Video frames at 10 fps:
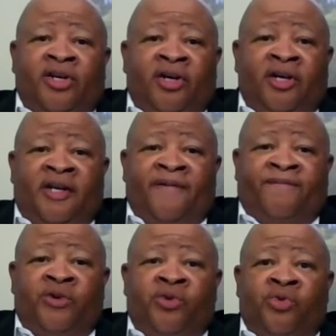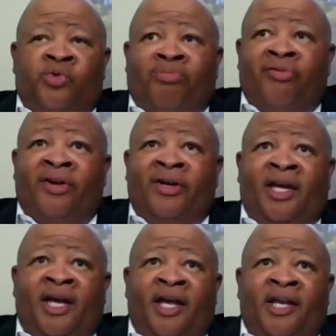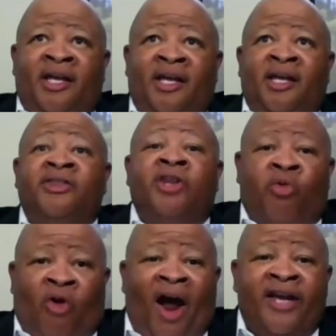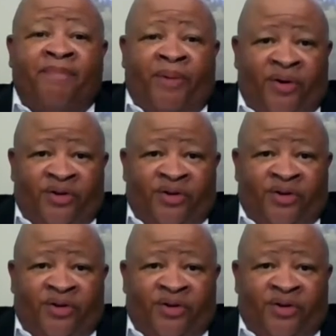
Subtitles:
good if you bring in the right